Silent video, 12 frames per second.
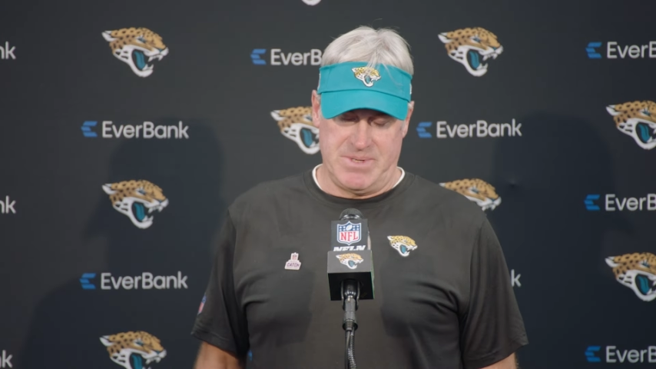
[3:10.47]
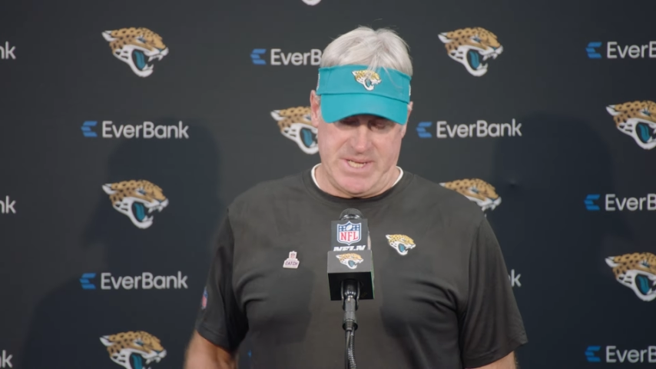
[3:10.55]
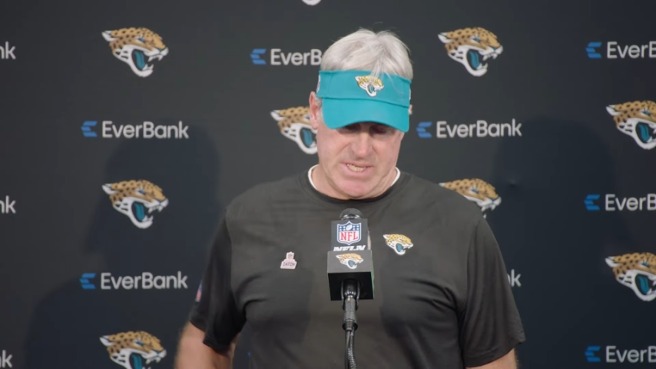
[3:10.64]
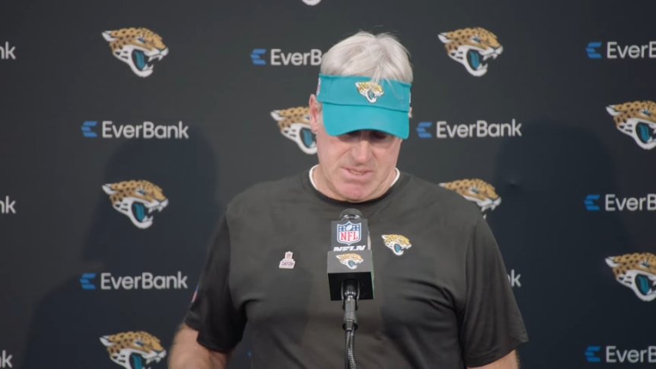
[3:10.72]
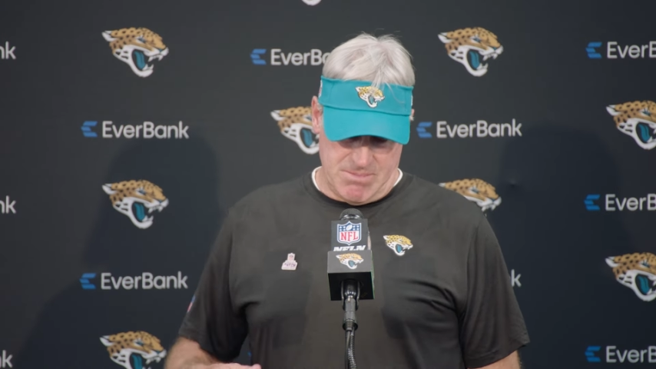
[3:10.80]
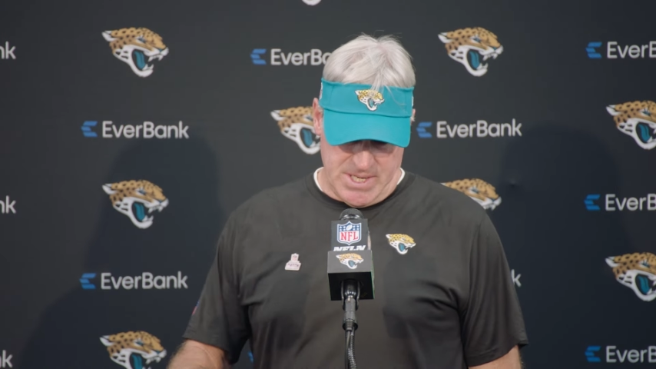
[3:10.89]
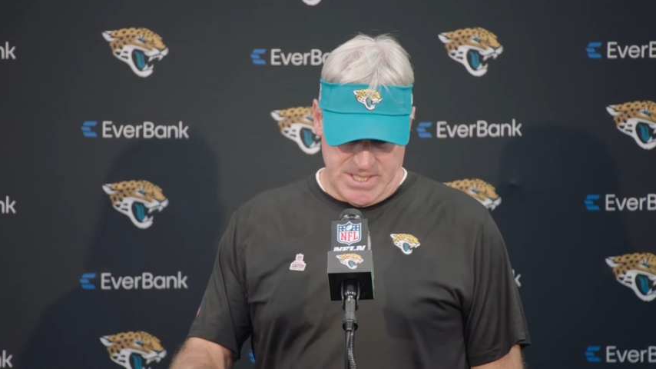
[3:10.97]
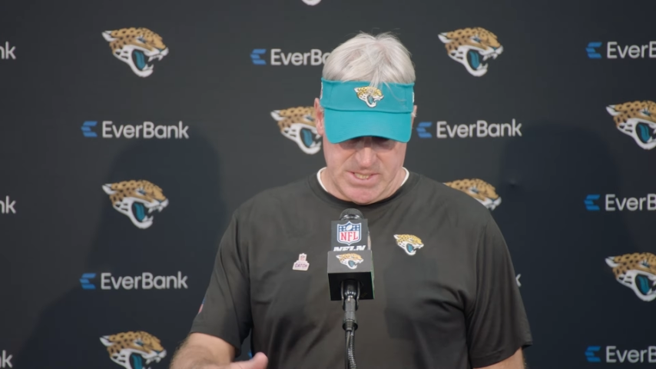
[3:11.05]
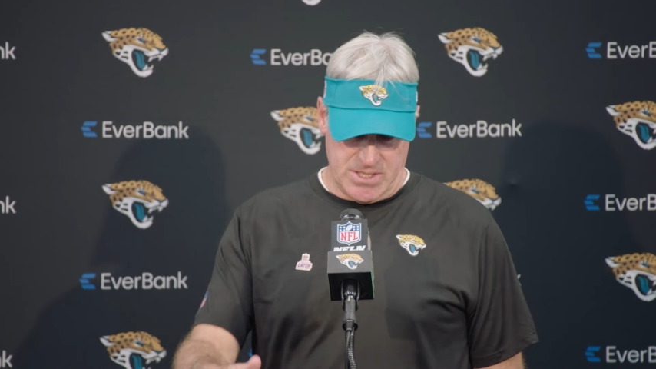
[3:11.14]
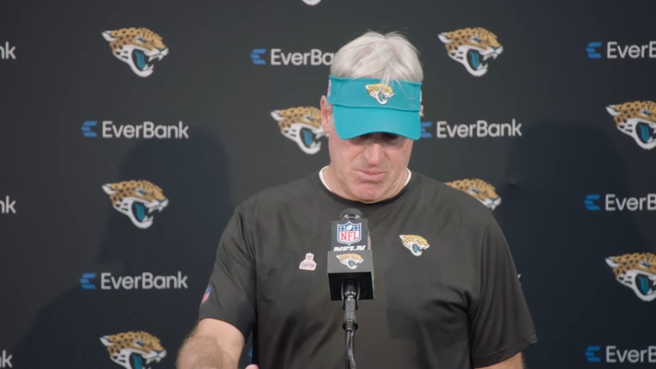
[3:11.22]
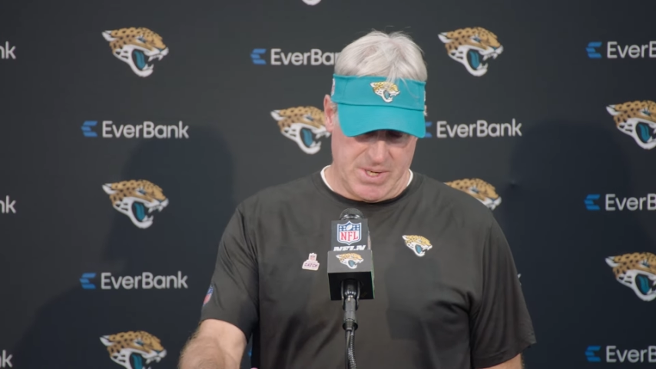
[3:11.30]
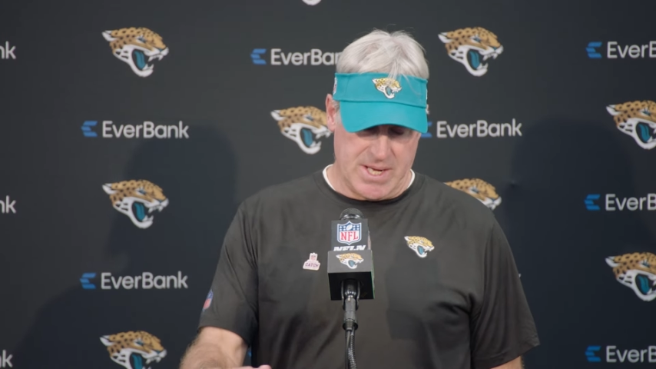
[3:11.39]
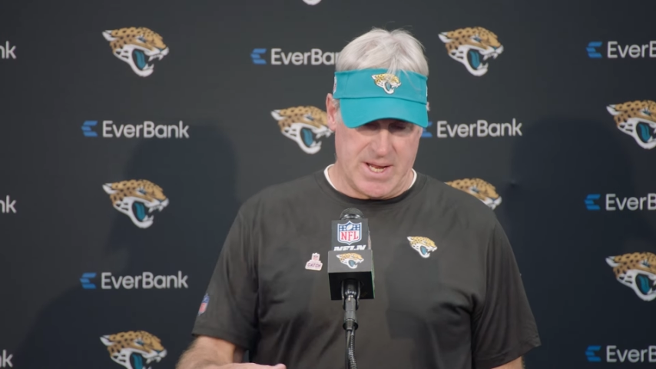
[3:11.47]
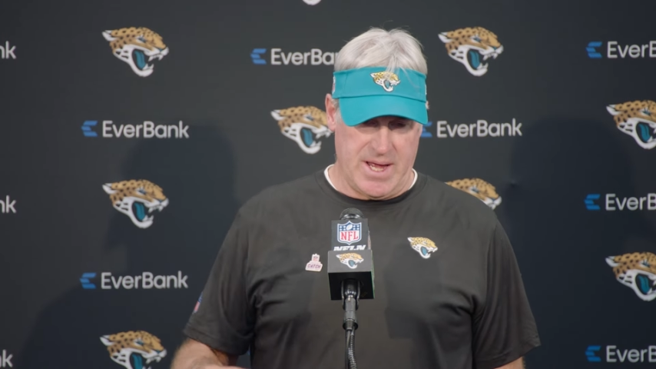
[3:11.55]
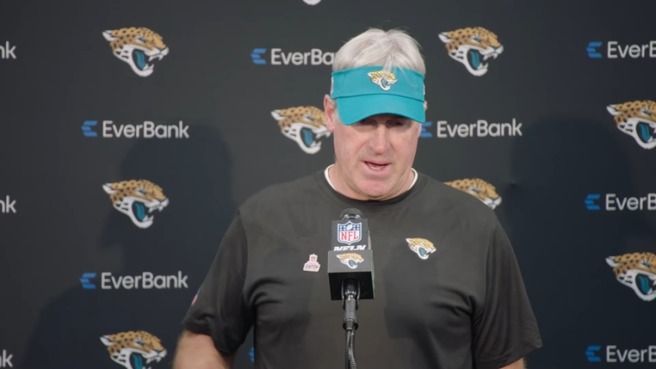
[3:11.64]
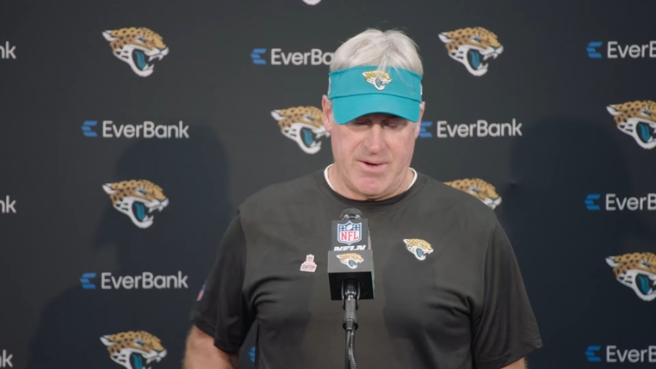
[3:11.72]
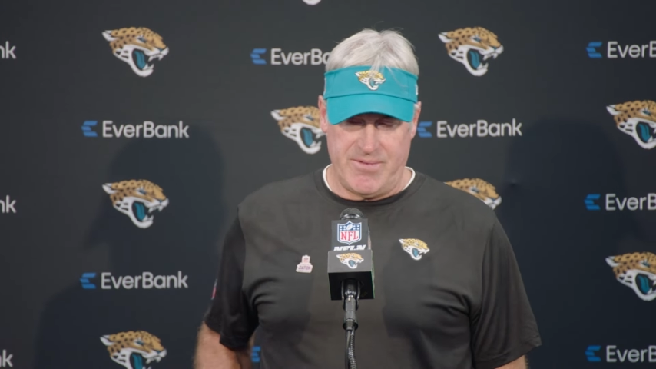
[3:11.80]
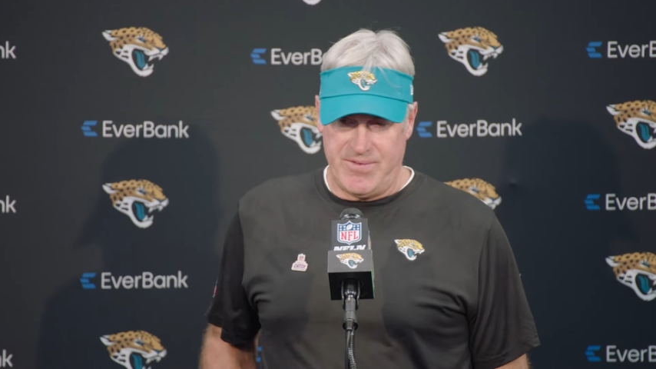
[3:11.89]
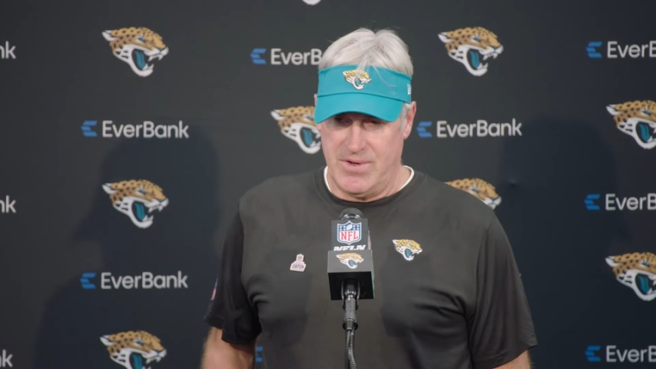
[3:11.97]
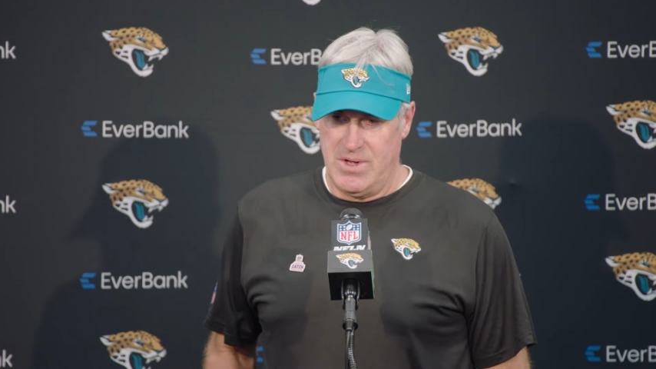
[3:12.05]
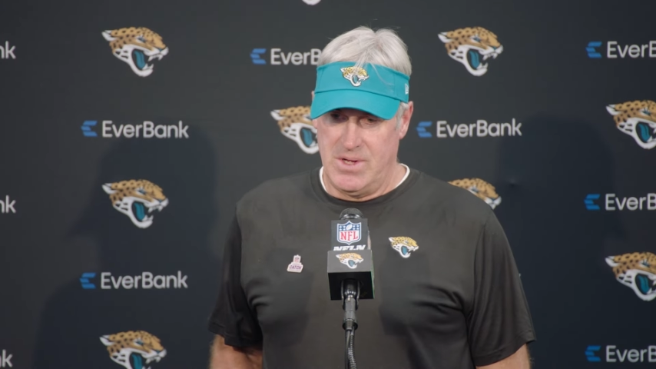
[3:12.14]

But that's the mindset we got to have,